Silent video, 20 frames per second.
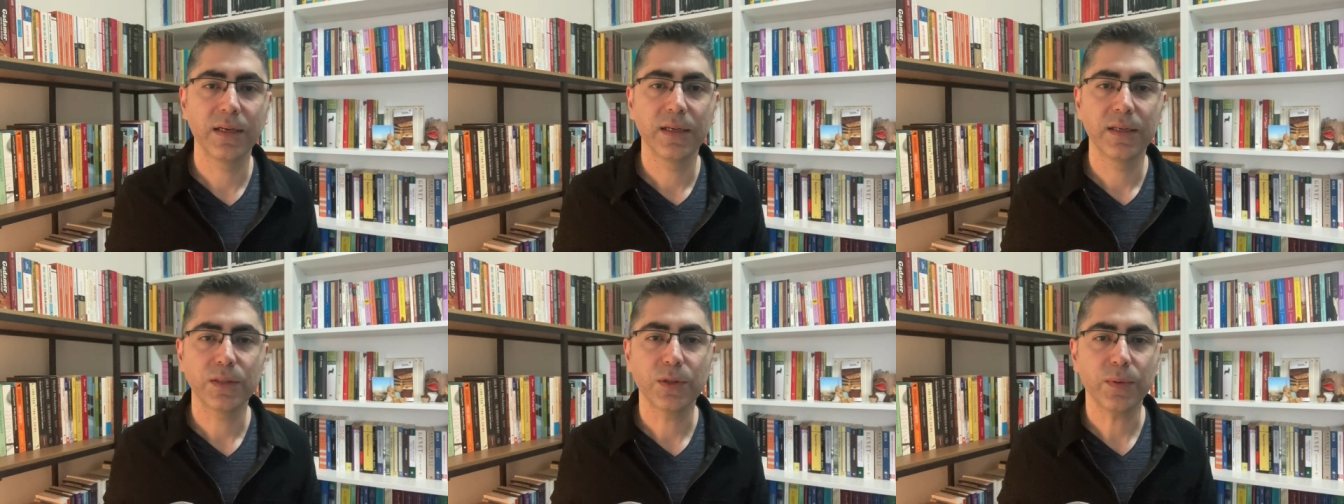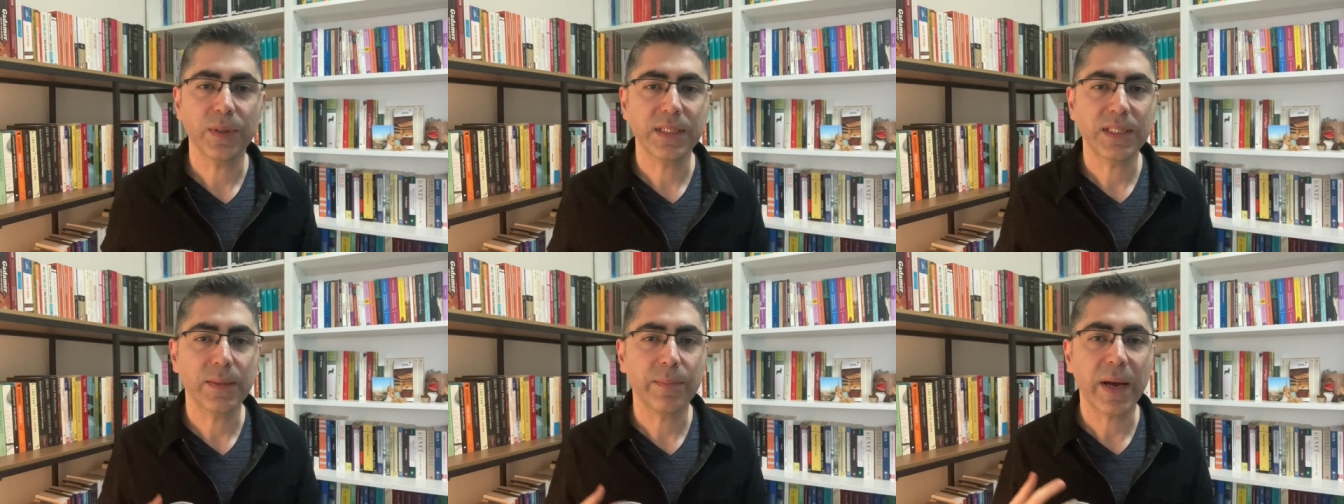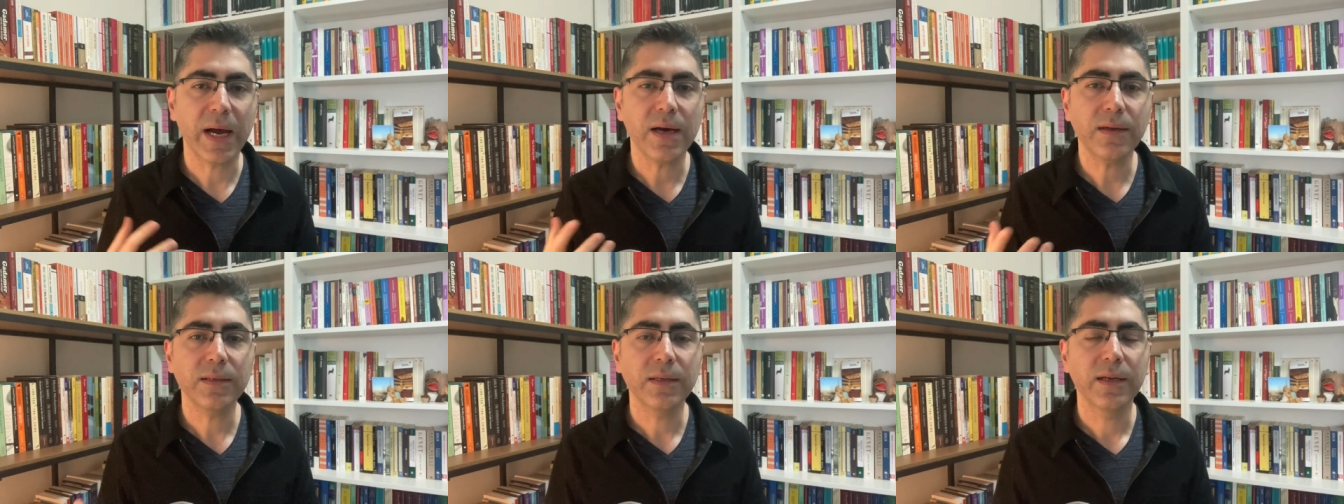So it's
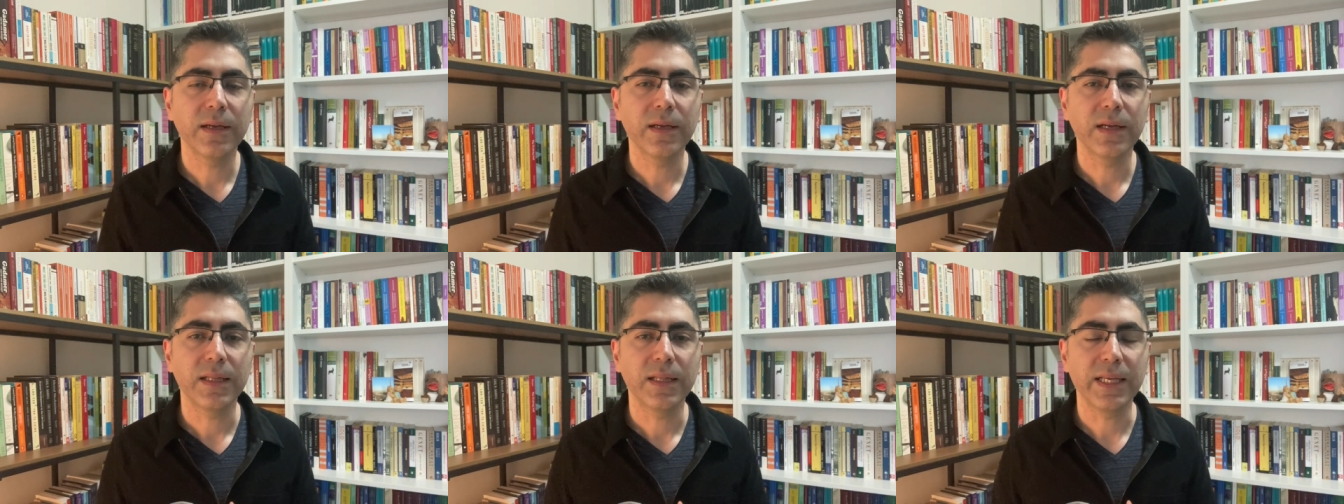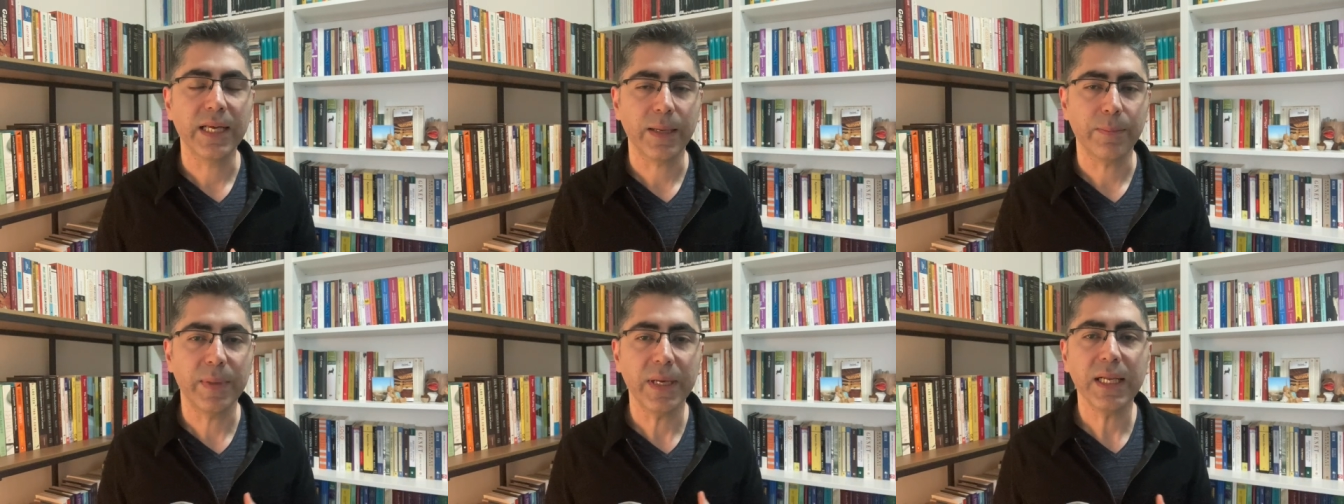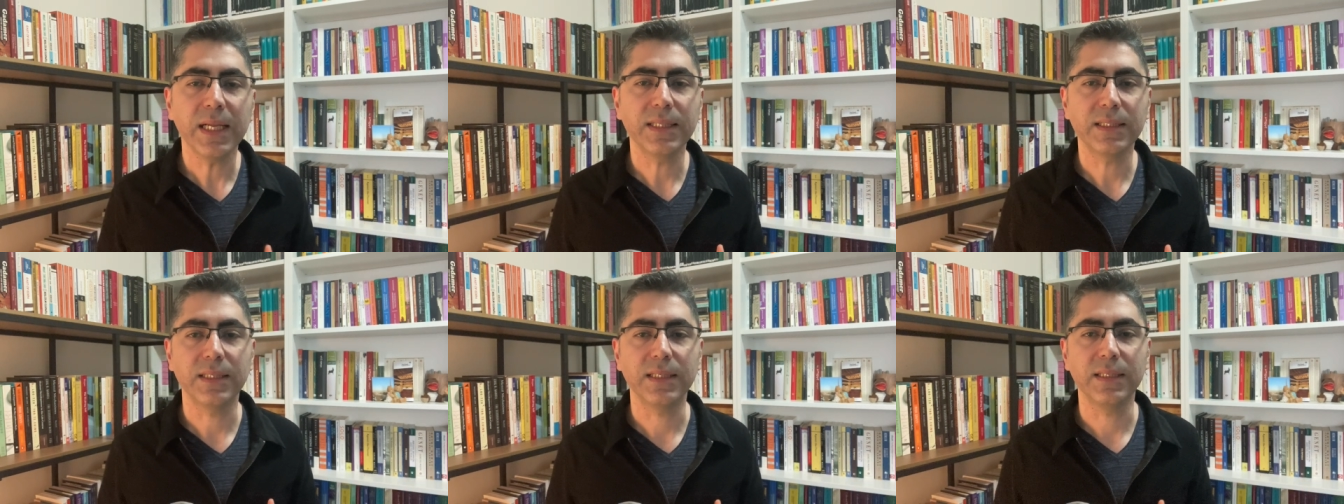about the
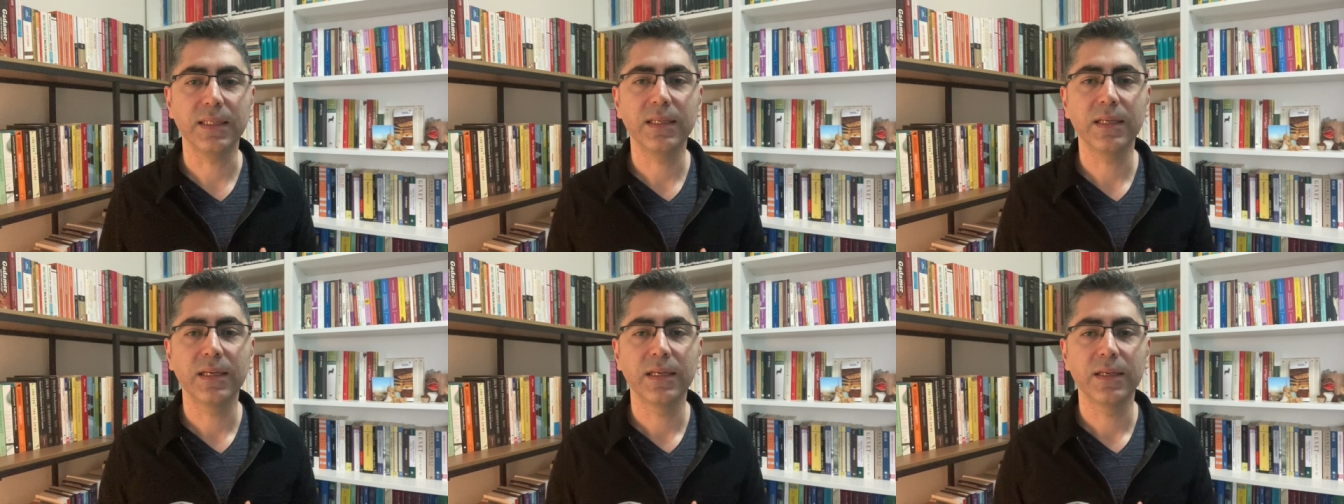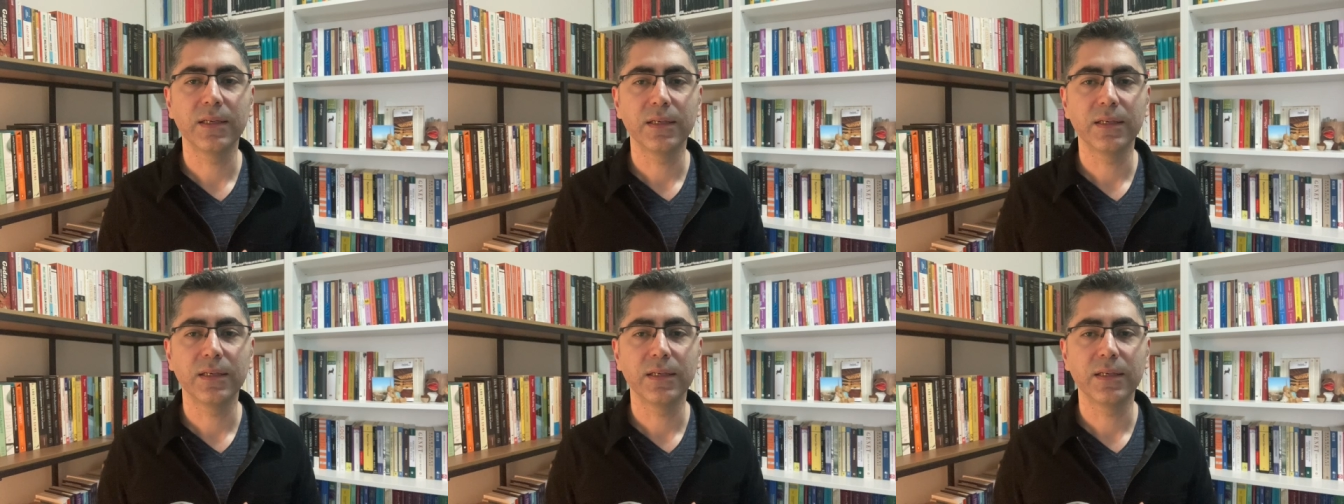ability